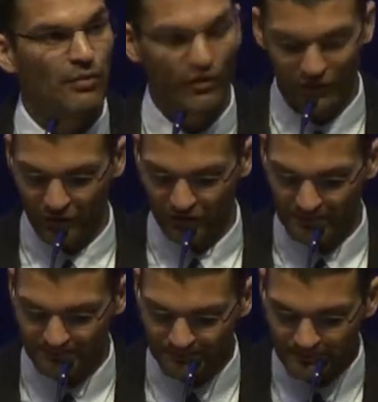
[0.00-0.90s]
particles.
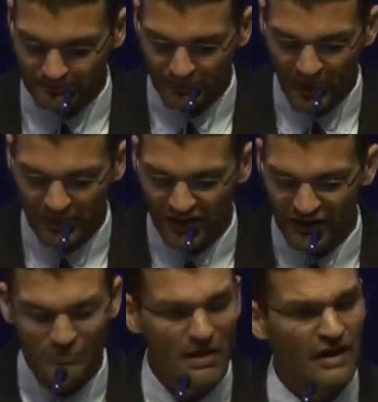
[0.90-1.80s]
But
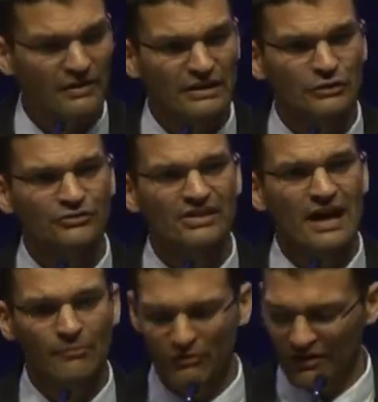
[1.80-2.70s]
this model includes a
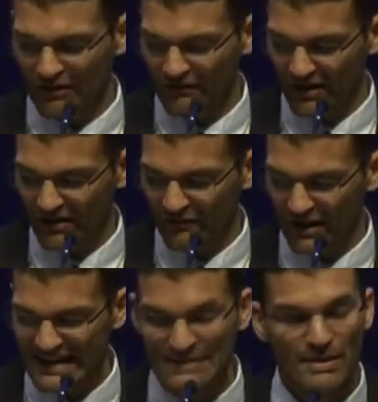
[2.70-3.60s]
number of, of
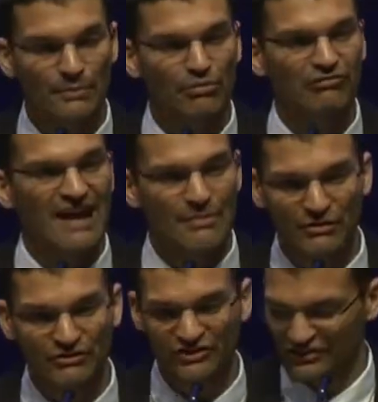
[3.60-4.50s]
independent
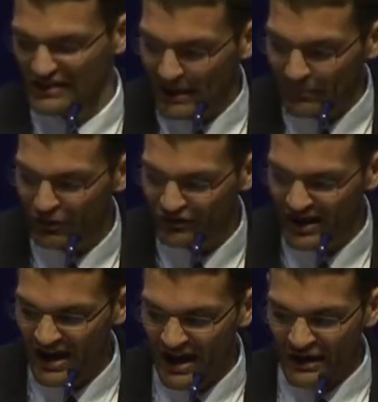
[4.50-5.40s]
parameters, just numbers
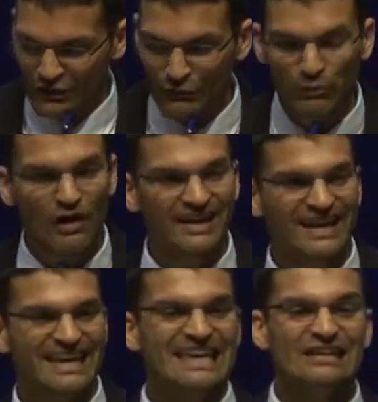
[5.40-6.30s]
you plug
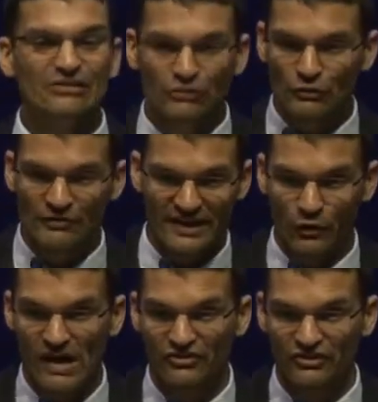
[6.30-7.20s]
into the
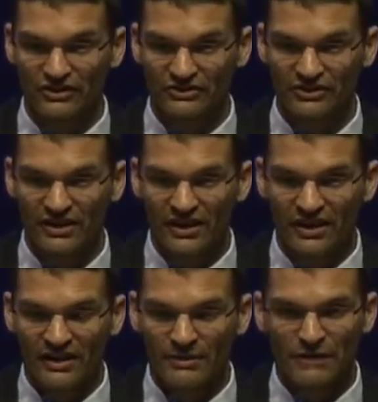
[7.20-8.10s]
equations
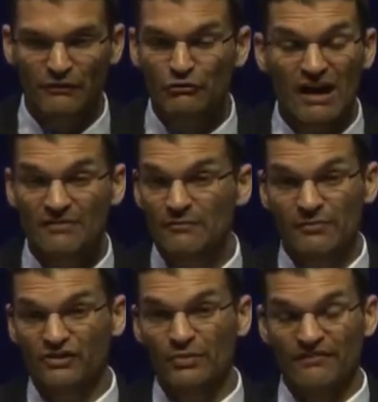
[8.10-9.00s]
you have to derive them from
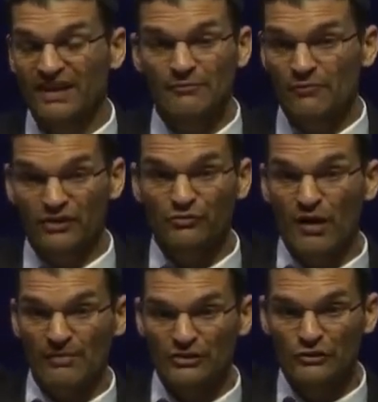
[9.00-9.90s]
you have to get them from
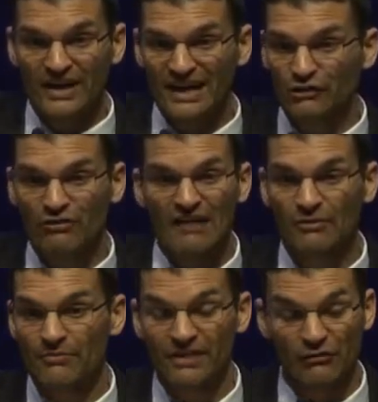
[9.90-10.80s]
experiment. You can't derive
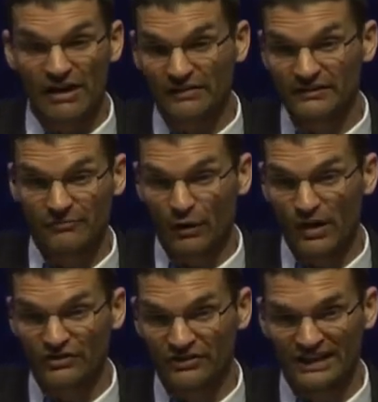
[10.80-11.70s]
them theoretically from
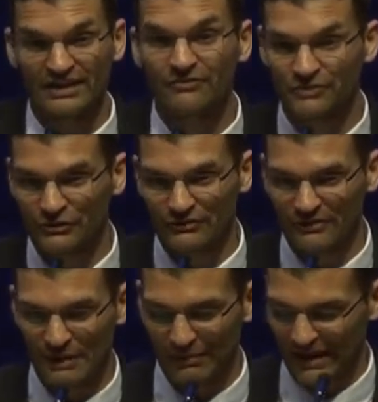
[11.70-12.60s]
equations. I'd love to on
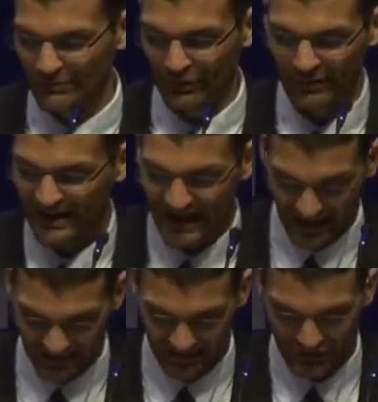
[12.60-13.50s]
my blackboard, I
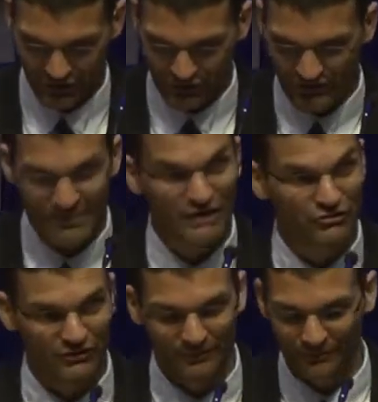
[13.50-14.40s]
can't. You just have to measure
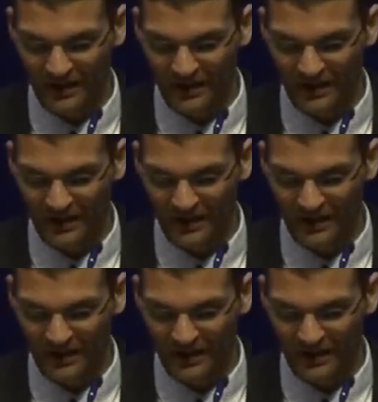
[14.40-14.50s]
them.